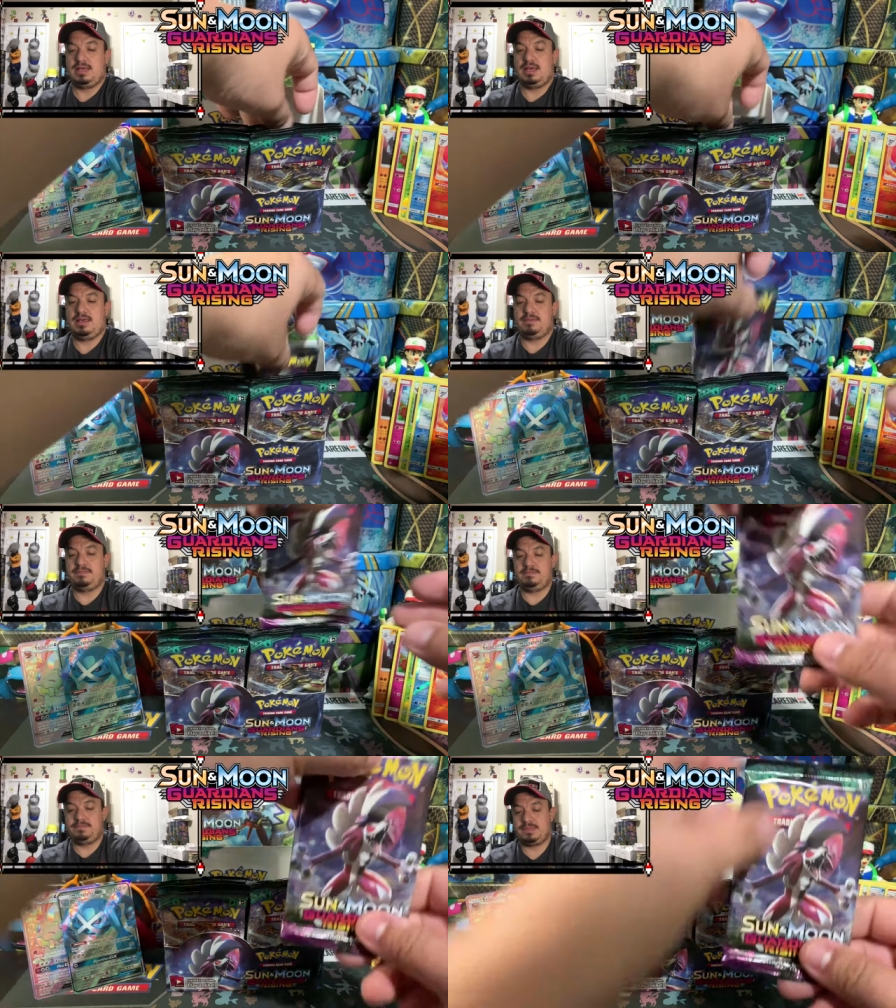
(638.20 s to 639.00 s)

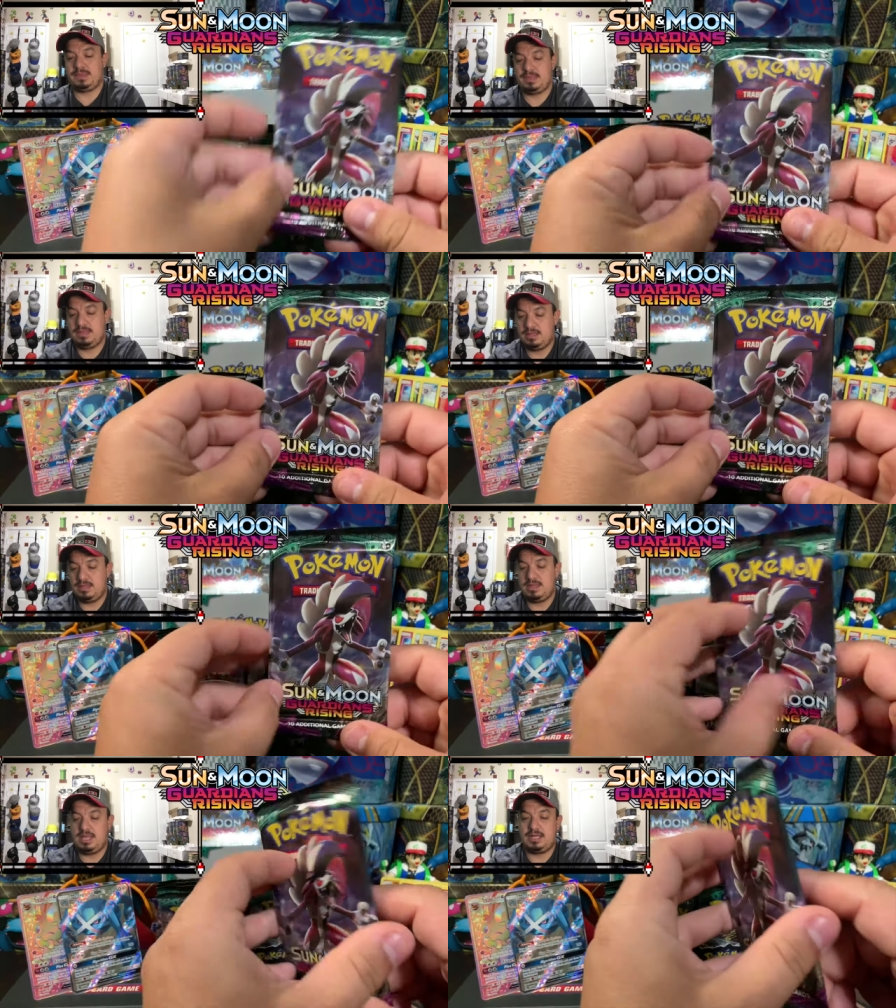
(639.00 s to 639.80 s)
Um,
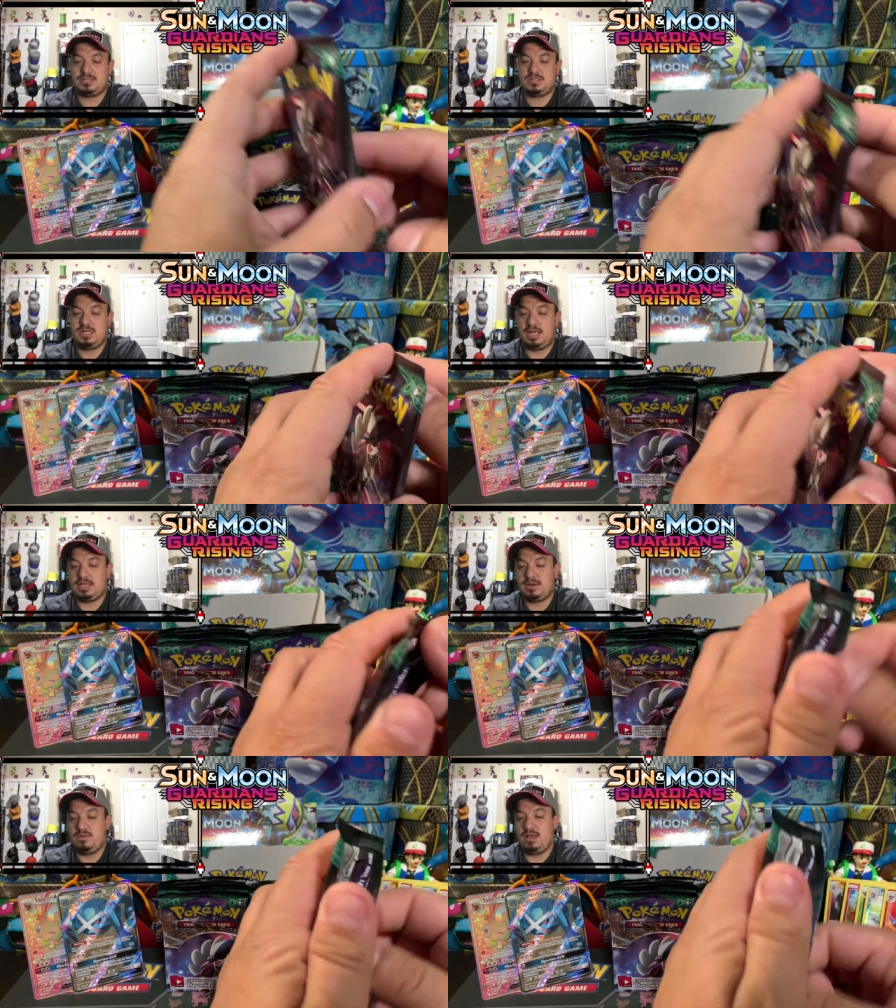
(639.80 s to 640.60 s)
next,
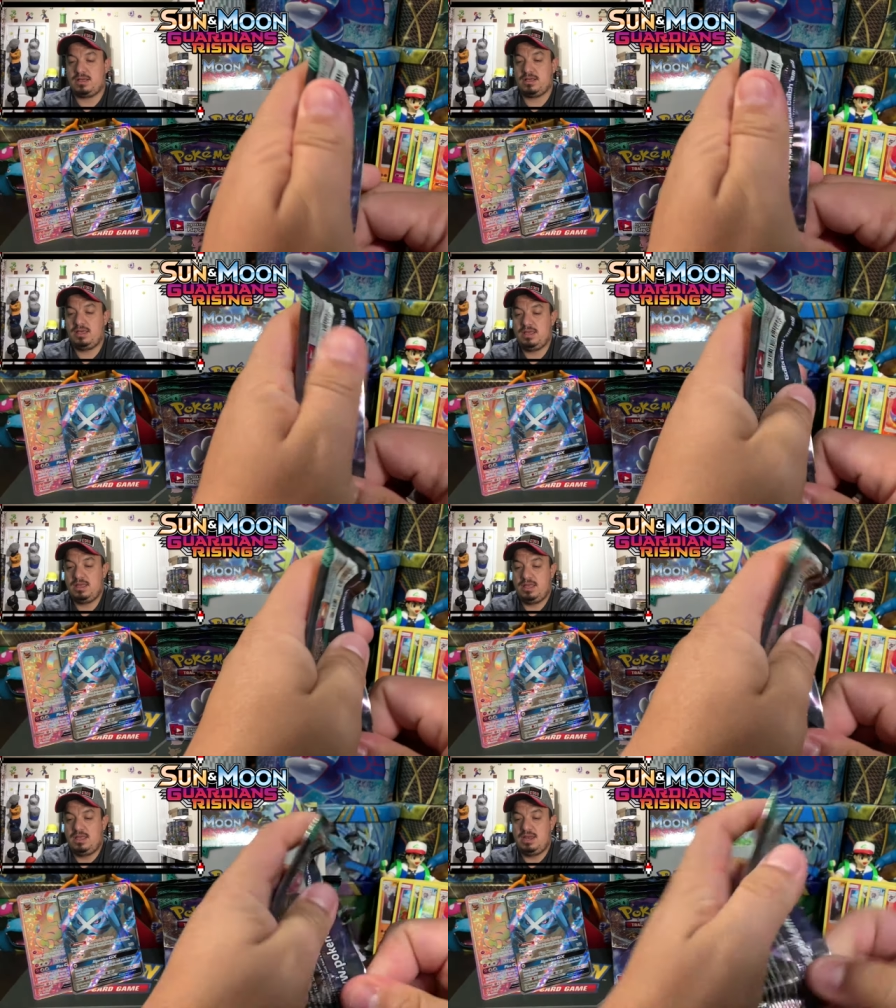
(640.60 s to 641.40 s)
like a rock,
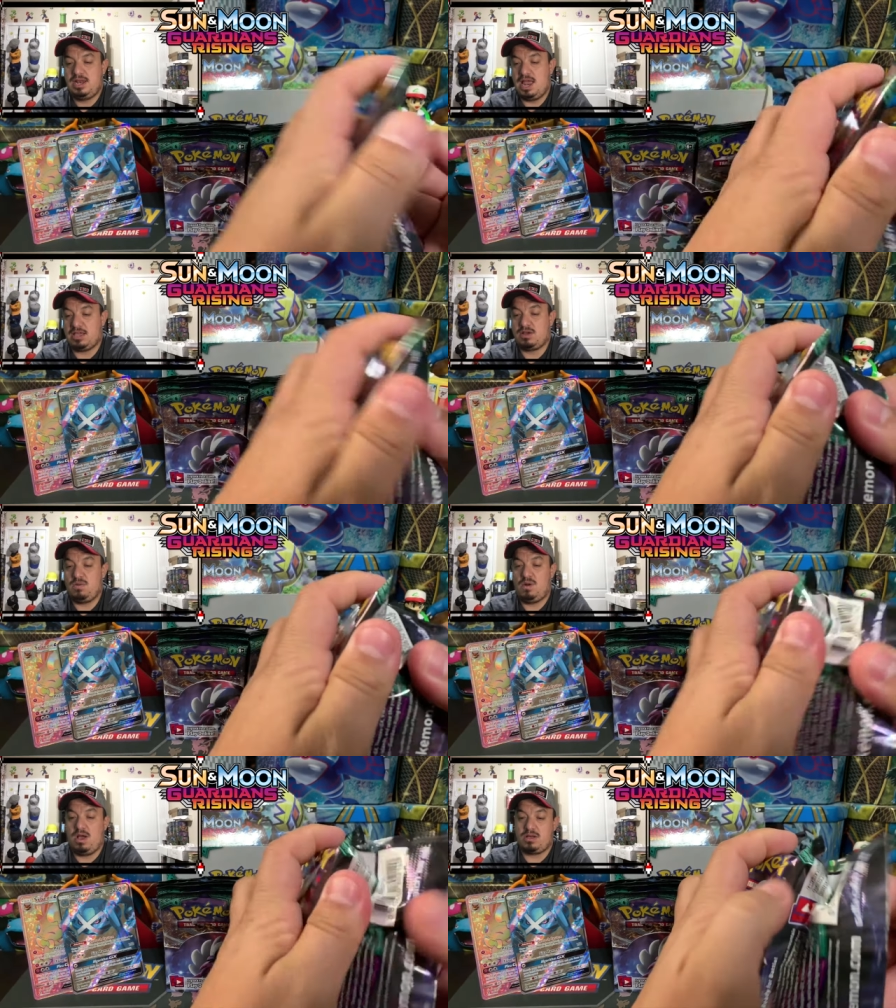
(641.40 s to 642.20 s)
like
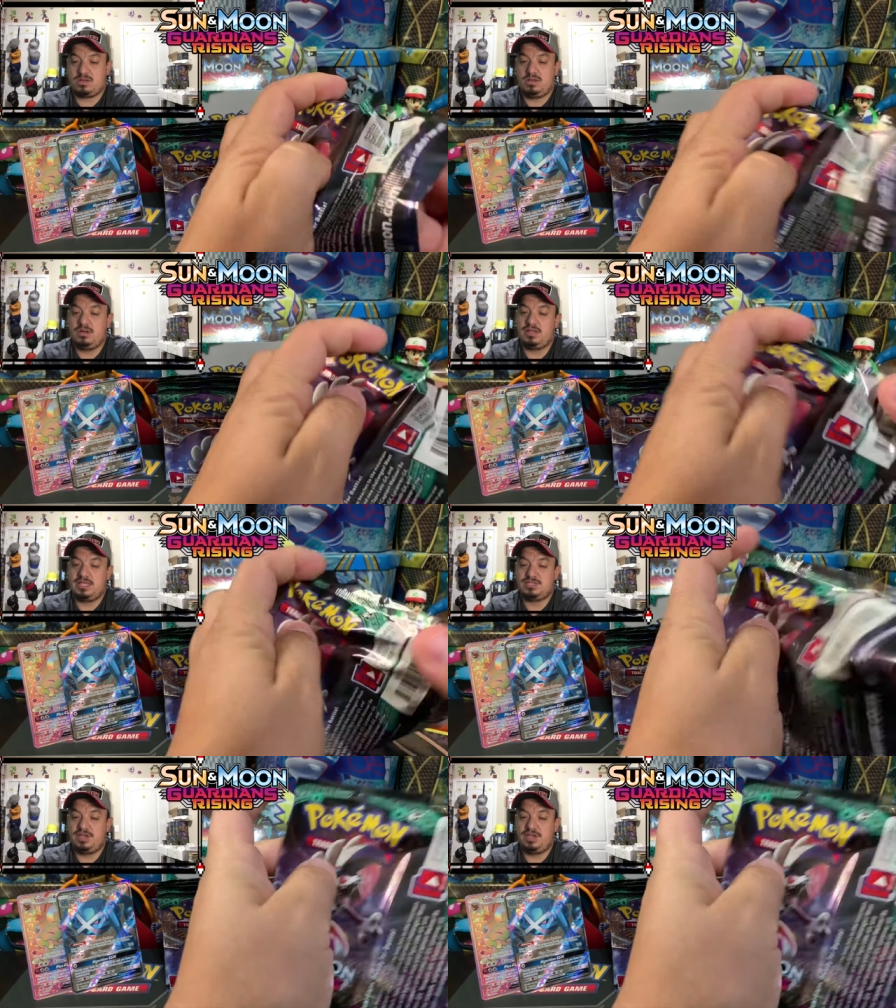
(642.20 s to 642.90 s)
a rock. No, that's